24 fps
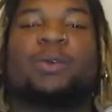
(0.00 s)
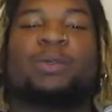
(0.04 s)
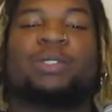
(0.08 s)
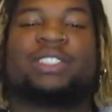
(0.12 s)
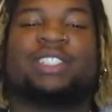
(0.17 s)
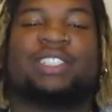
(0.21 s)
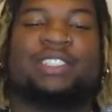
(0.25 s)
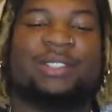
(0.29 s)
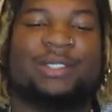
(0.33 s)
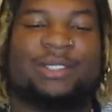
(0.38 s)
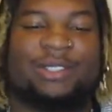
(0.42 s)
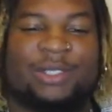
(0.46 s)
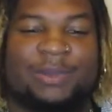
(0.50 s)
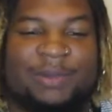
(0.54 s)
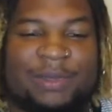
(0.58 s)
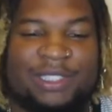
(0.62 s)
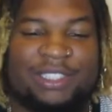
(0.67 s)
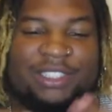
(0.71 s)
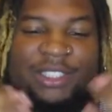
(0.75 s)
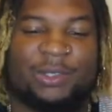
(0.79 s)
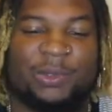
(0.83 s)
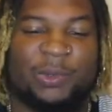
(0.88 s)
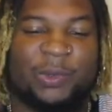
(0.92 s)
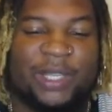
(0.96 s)
what's good YouTube?
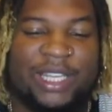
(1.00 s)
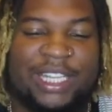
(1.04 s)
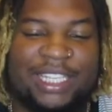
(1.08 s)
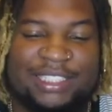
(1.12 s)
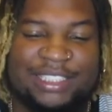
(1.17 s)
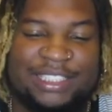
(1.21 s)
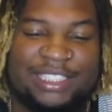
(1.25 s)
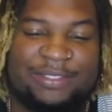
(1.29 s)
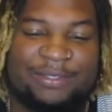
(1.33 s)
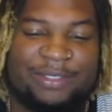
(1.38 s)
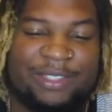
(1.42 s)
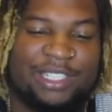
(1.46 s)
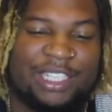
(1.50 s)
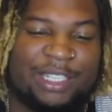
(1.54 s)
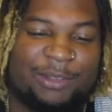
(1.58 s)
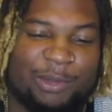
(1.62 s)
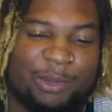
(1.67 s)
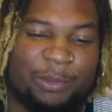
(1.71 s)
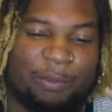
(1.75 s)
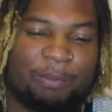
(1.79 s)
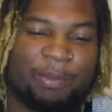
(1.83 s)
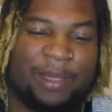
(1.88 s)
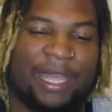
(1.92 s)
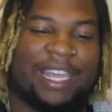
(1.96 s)
It's Dewayne TV and
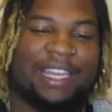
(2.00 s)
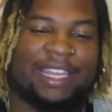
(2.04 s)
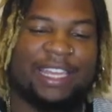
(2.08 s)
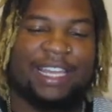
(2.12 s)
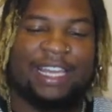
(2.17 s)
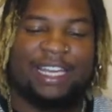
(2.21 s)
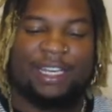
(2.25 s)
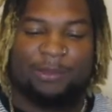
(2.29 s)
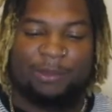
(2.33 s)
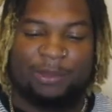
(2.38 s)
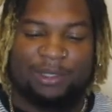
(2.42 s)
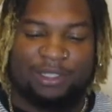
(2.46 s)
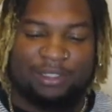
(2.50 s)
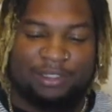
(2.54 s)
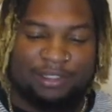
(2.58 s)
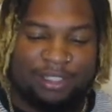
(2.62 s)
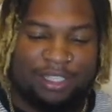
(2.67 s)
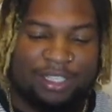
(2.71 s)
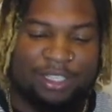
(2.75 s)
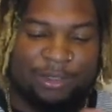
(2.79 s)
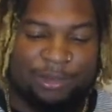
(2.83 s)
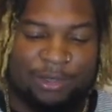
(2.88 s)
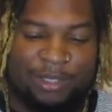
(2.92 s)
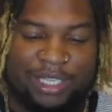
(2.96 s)
we're back at it with
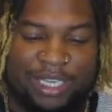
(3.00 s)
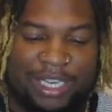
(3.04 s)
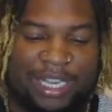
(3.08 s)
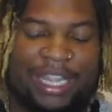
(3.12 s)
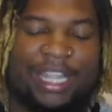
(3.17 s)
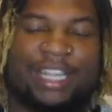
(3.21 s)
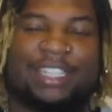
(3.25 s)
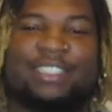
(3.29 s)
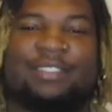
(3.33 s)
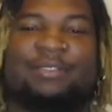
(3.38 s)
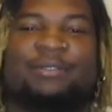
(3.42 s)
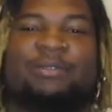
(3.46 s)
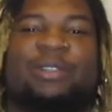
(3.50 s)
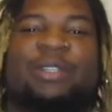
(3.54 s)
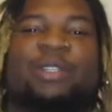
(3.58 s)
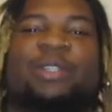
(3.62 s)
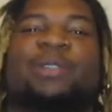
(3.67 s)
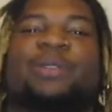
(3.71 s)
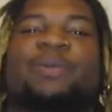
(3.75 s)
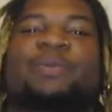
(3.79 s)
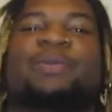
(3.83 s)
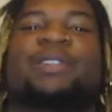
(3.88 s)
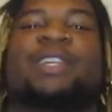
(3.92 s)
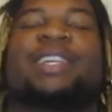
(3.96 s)
another action
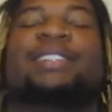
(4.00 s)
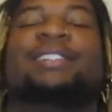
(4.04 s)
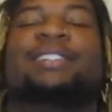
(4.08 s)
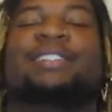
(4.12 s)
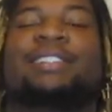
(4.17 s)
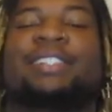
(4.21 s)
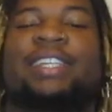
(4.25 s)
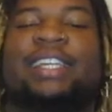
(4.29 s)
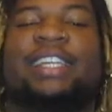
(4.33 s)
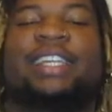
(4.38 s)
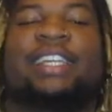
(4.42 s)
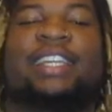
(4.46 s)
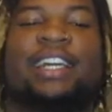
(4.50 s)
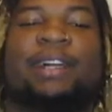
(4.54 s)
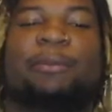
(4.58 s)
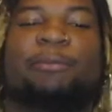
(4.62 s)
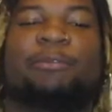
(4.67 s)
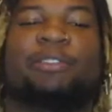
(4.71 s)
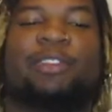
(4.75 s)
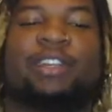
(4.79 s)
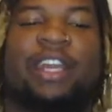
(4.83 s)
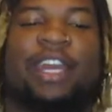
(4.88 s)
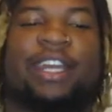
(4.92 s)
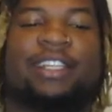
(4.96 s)
video. And today
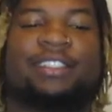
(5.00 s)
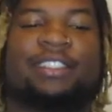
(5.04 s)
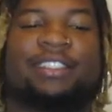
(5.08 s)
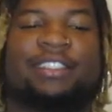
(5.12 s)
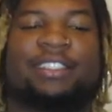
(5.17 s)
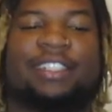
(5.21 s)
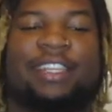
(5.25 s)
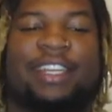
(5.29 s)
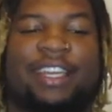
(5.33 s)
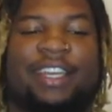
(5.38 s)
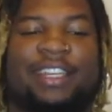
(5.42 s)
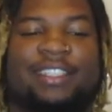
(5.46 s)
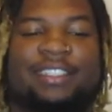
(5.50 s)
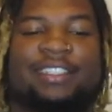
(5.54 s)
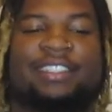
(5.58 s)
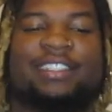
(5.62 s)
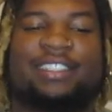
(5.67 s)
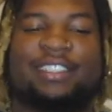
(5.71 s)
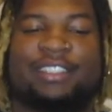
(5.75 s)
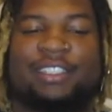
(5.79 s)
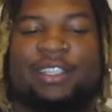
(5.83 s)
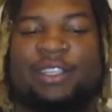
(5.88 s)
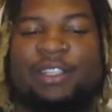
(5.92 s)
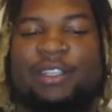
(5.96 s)
I'm reacting to
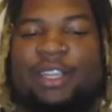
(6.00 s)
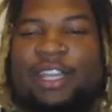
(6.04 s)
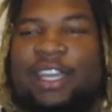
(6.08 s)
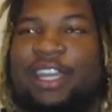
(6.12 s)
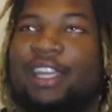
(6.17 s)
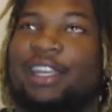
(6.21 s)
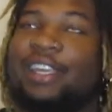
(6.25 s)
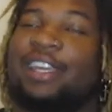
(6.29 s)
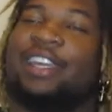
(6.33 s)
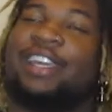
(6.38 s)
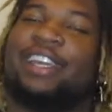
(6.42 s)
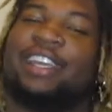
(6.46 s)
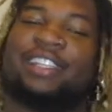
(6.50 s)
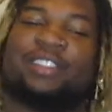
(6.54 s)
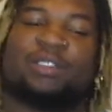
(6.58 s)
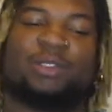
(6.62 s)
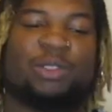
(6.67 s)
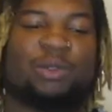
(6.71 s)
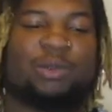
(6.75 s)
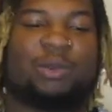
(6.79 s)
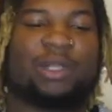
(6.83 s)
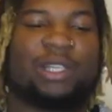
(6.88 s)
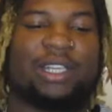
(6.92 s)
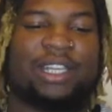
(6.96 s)
Essence, aka
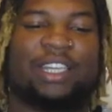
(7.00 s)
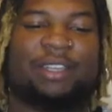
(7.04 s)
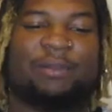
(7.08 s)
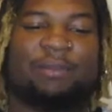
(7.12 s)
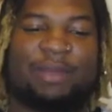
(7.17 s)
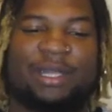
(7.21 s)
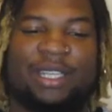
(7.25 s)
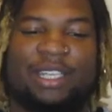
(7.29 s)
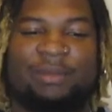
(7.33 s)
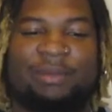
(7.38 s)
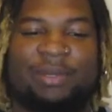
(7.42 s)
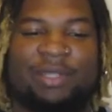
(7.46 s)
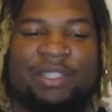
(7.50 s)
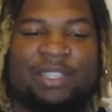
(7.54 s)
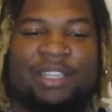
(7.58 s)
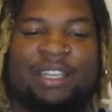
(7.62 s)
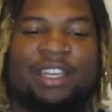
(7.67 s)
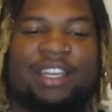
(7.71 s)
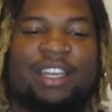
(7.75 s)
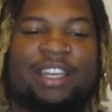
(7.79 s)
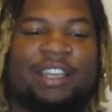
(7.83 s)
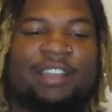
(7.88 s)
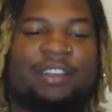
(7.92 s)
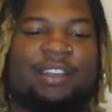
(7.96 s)
318 Baby
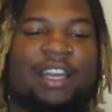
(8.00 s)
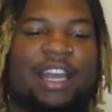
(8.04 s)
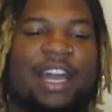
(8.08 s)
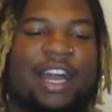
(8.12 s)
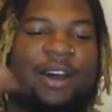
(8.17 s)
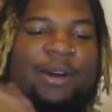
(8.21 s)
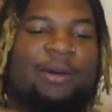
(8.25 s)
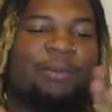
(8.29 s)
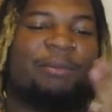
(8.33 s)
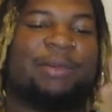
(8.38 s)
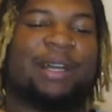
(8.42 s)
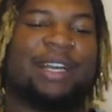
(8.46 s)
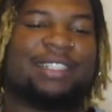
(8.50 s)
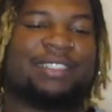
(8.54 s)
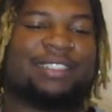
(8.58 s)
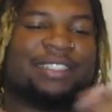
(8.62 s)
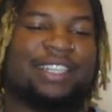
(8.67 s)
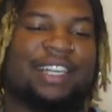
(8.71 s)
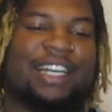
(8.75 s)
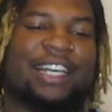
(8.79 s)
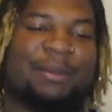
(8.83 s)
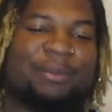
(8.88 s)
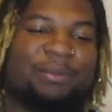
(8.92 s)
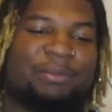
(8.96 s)
out my
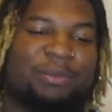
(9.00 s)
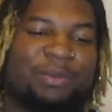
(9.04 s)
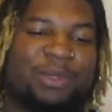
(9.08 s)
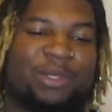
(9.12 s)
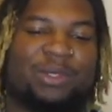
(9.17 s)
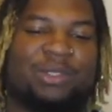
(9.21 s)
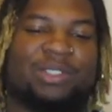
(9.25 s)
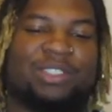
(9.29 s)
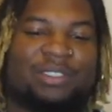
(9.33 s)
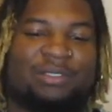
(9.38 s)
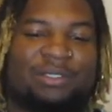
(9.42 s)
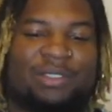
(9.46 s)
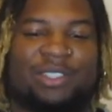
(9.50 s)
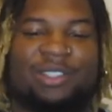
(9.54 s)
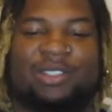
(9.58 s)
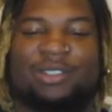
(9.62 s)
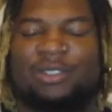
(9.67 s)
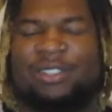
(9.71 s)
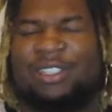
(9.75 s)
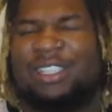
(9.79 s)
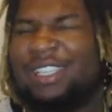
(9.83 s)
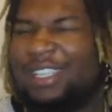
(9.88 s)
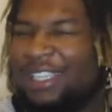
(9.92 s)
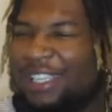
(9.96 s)
top music
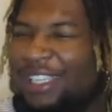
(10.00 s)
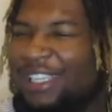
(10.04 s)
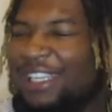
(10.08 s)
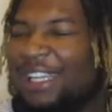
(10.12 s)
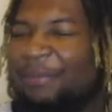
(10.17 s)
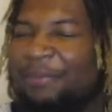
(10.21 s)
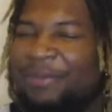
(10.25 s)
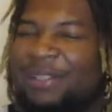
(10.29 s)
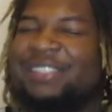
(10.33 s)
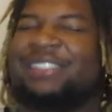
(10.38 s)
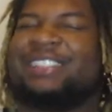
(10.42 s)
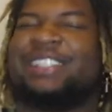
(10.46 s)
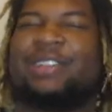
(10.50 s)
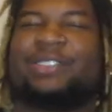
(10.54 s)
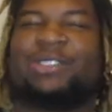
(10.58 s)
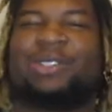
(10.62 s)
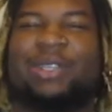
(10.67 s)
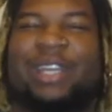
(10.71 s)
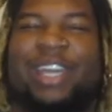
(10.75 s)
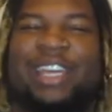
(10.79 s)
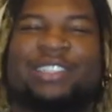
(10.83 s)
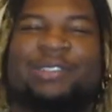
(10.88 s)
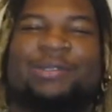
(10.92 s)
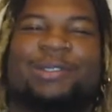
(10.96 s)
video. and I've been saying I was
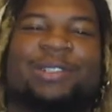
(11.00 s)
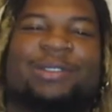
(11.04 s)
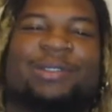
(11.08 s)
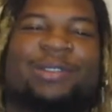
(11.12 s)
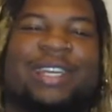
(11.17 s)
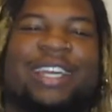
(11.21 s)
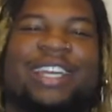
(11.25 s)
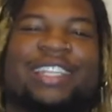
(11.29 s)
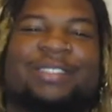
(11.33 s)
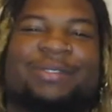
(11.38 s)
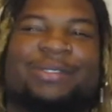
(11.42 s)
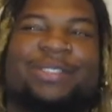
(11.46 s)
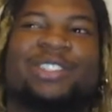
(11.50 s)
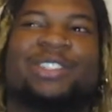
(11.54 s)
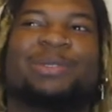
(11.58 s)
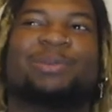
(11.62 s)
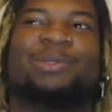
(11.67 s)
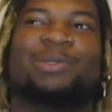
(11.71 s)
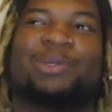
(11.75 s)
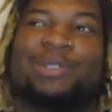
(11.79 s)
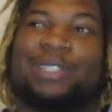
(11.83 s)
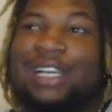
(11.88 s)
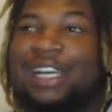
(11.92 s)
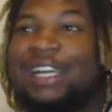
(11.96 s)
gonna act on the S videos,
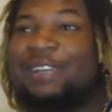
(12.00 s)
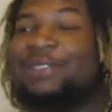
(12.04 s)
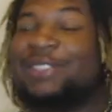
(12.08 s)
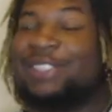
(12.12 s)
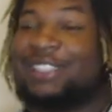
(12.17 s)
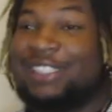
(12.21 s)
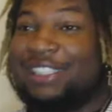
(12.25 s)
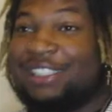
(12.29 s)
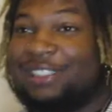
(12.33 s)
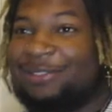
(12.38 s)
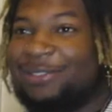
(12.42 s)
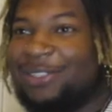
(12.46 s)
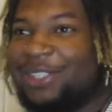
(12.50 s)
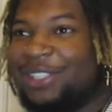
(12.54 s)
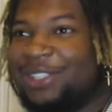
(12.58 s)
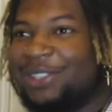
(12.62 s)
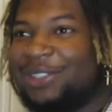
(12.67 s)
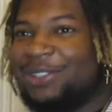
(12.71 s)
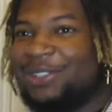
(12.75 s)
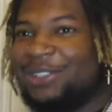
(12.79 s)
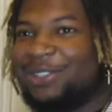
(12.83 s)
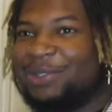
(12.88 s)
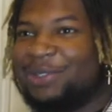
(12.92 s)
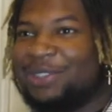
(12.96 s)
but when I ever see the
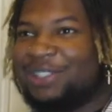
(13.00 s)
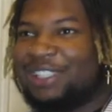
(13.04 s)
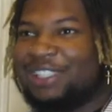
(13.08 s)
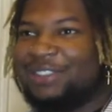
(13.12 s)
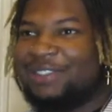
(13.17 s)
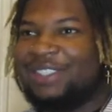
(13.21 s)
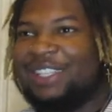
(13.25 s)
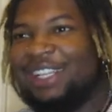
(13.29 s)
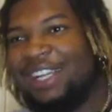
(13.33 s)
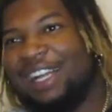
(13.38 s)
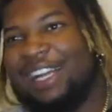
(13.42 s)
videos or whatever,